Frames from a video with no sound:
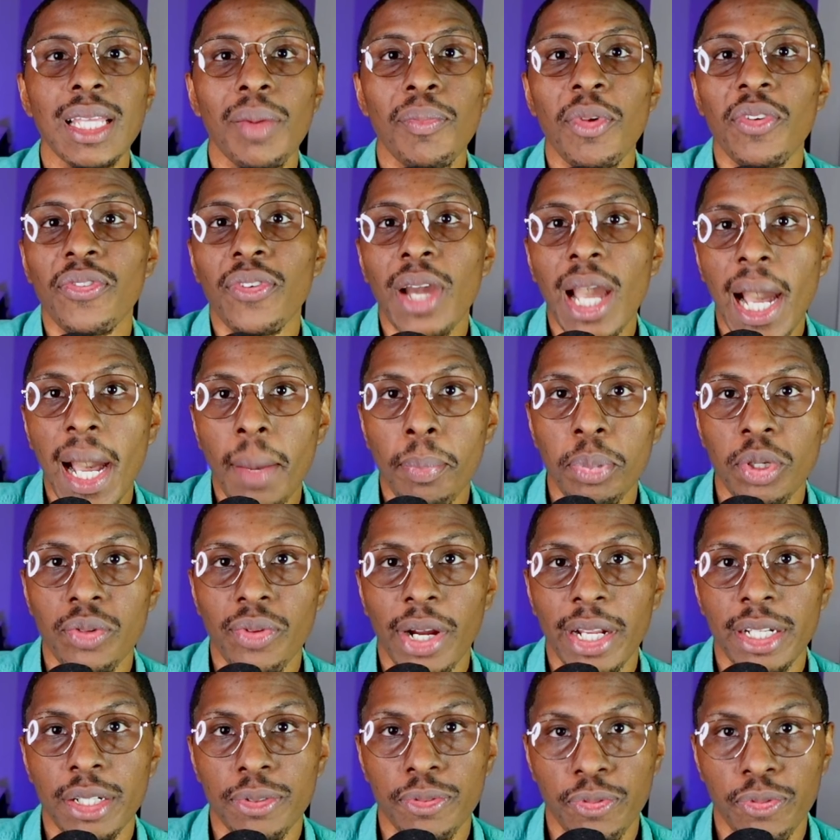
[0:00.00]
them of
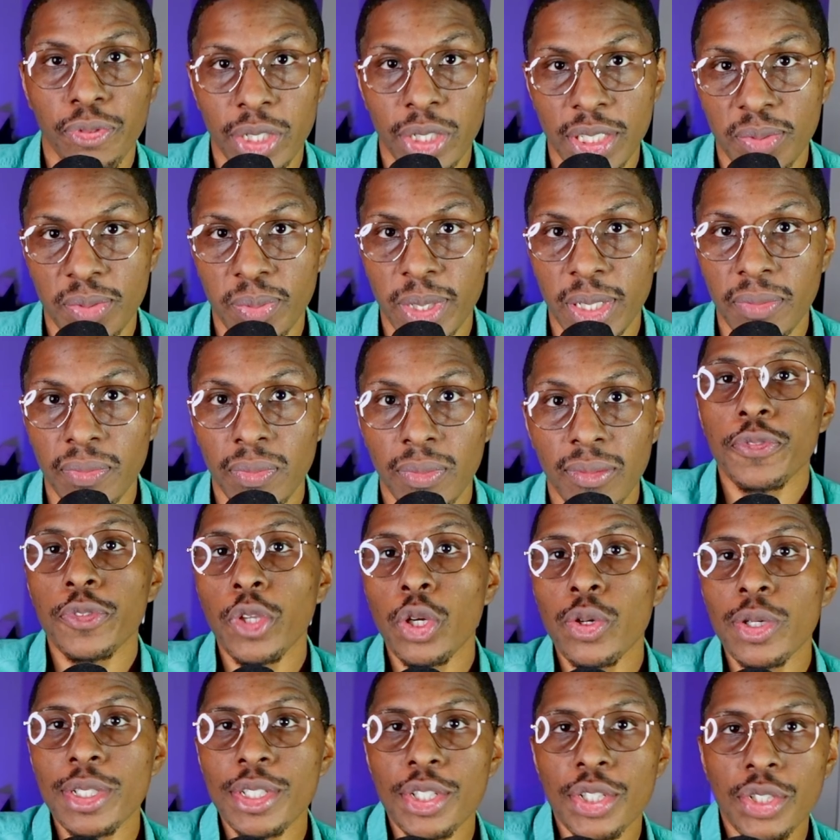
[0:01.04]
copyright infringement.
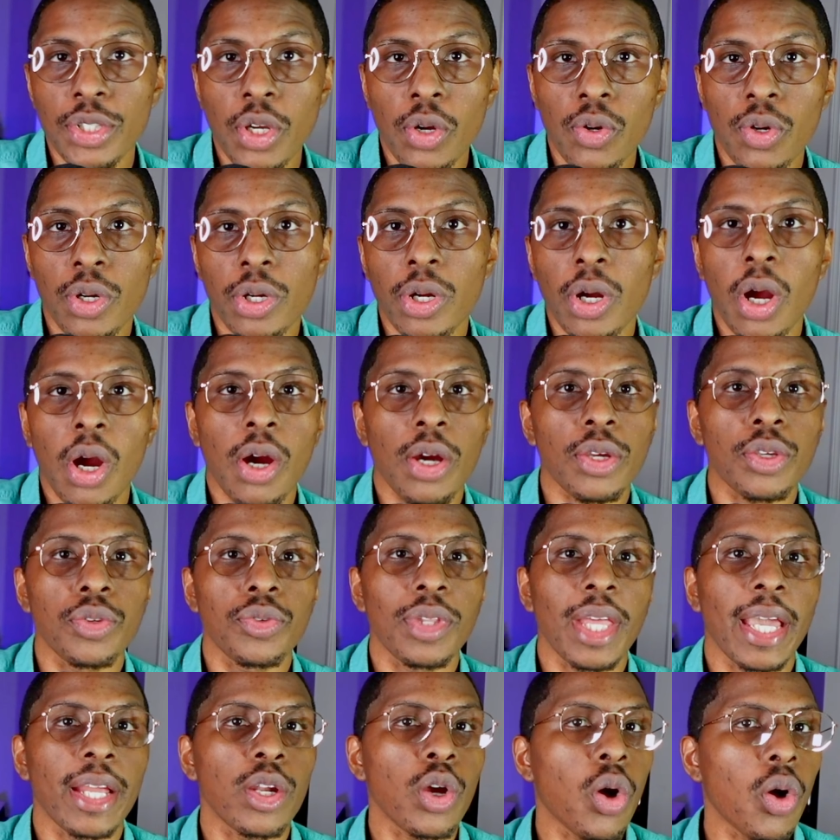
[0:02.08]
Florence Stoker argued
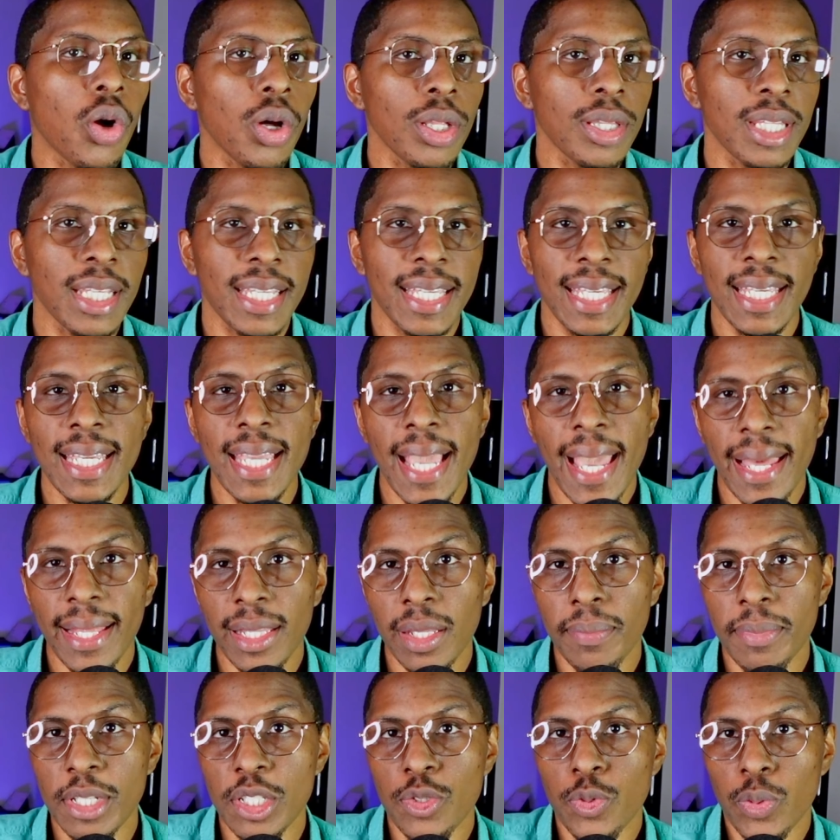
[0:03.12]
that all the key
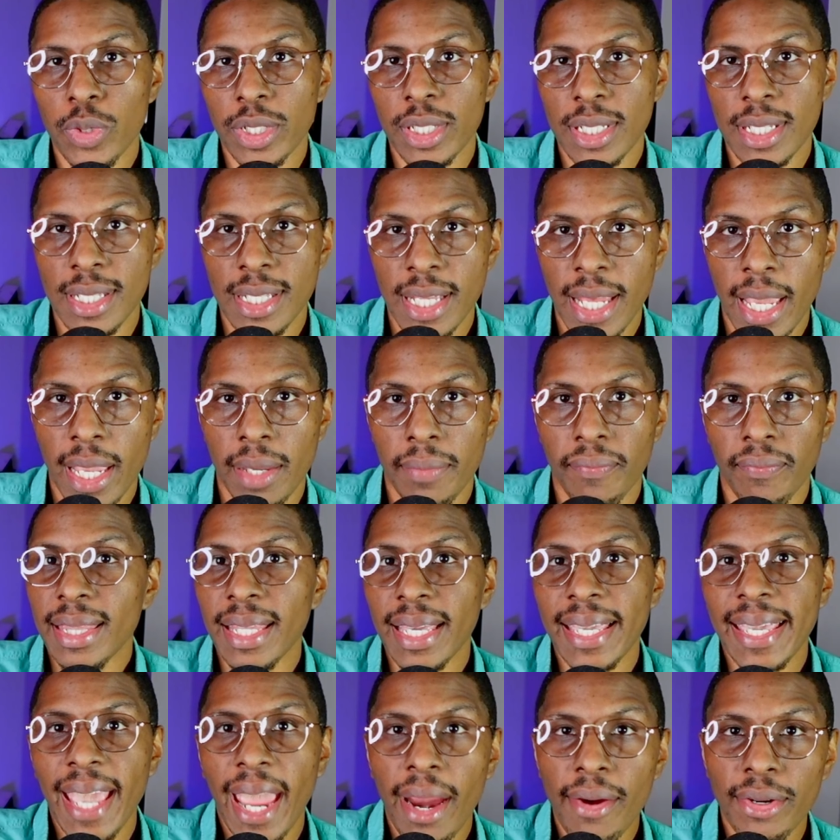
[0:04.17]
elements were the same, the
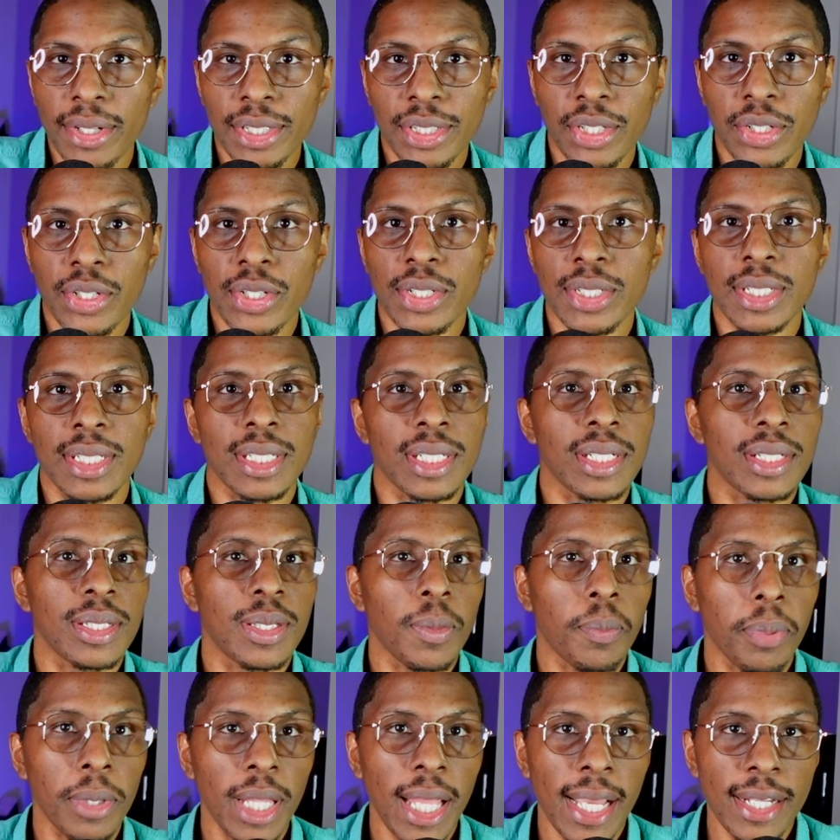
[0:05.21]
characters,
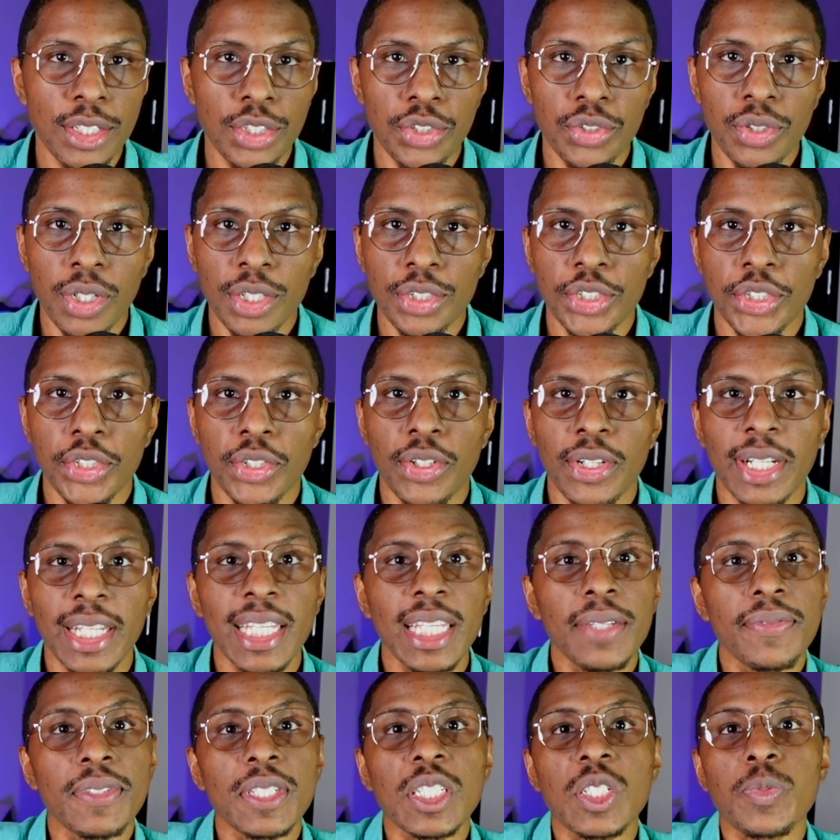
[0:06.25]
the plot structure,
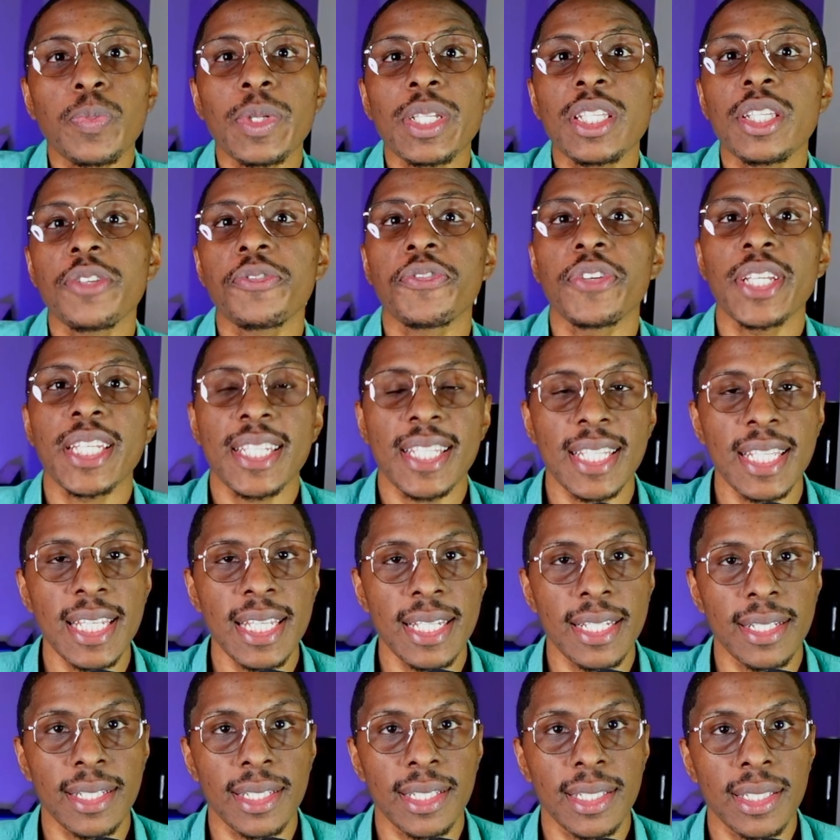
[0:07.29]
even specific
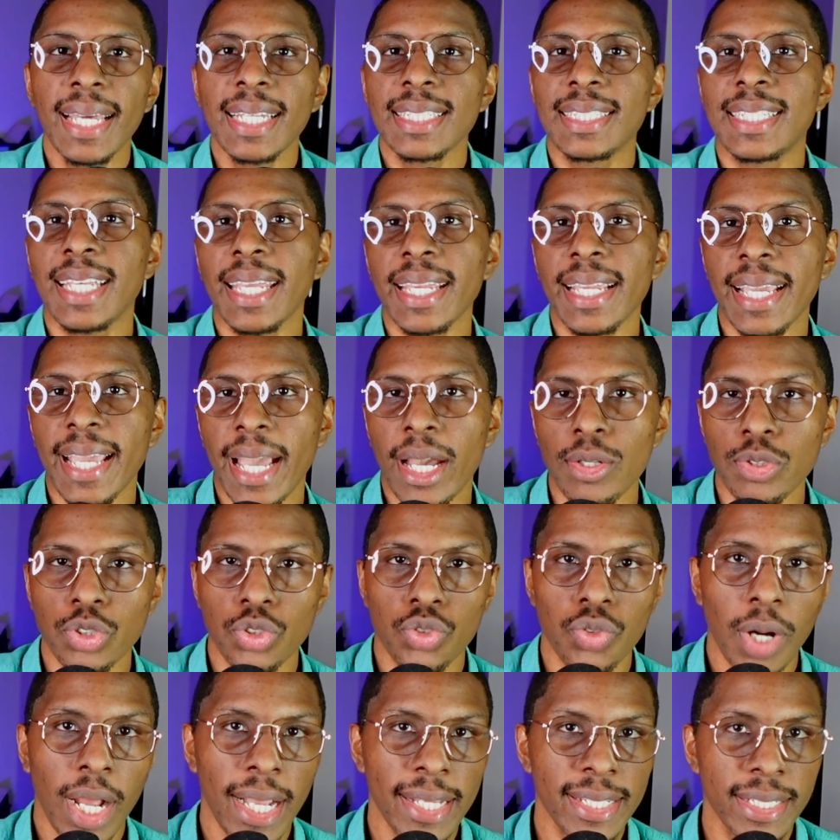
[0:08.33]
scenes. Take Count
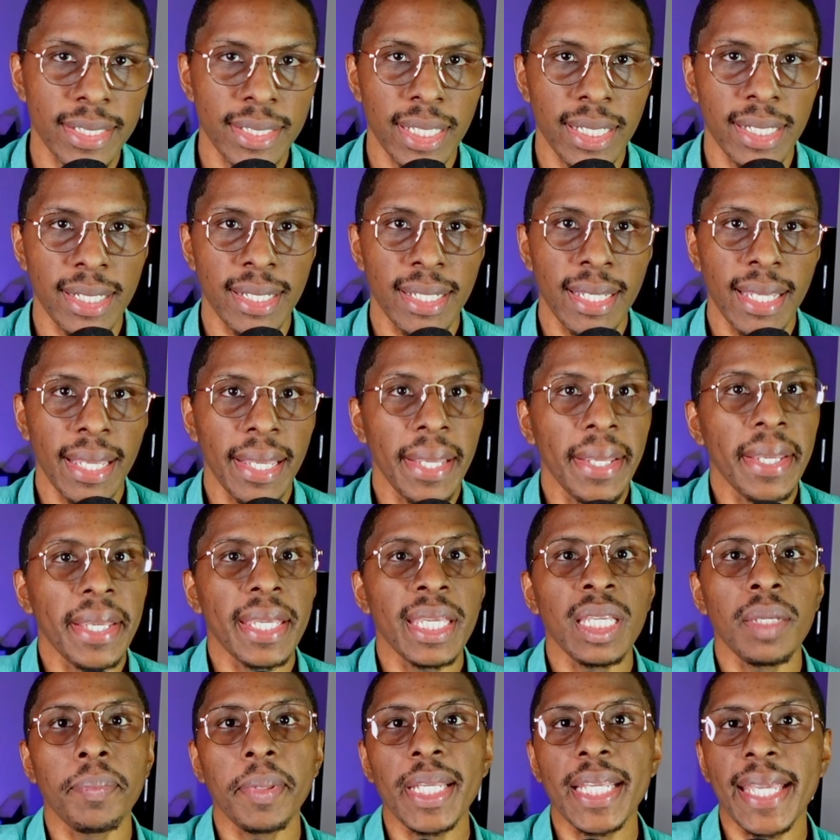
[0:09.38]
Dracula.
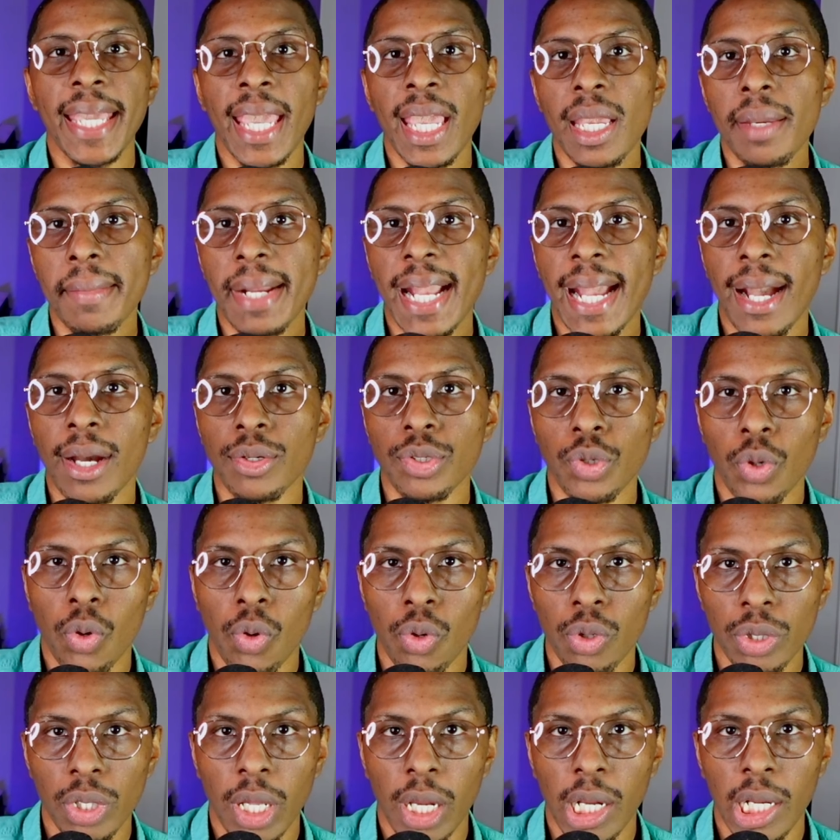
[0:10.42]
He became Count
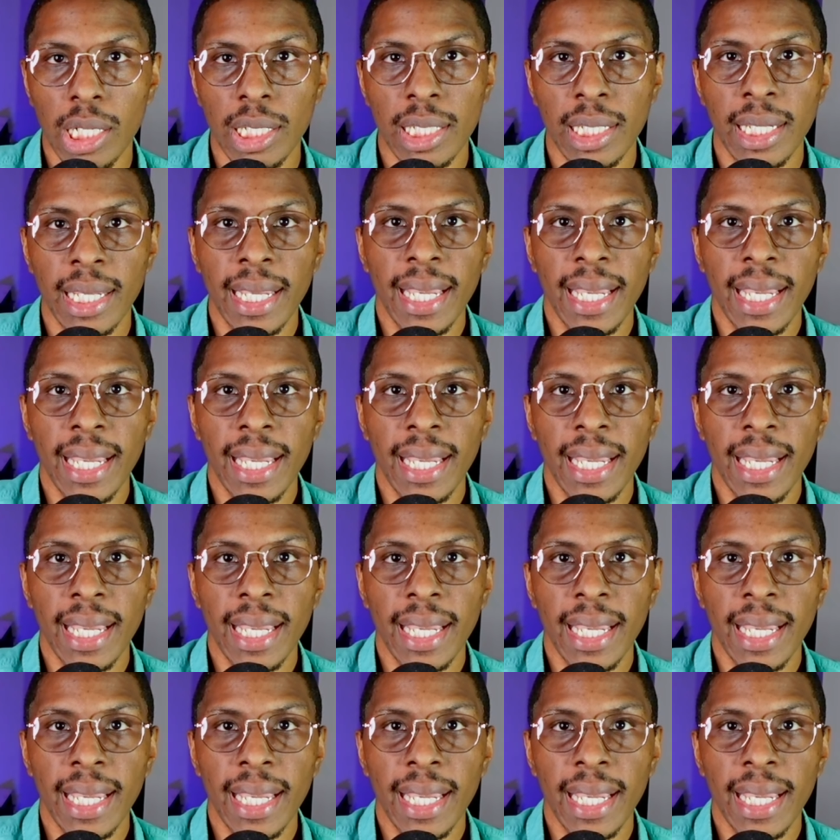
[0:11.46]
Orlok.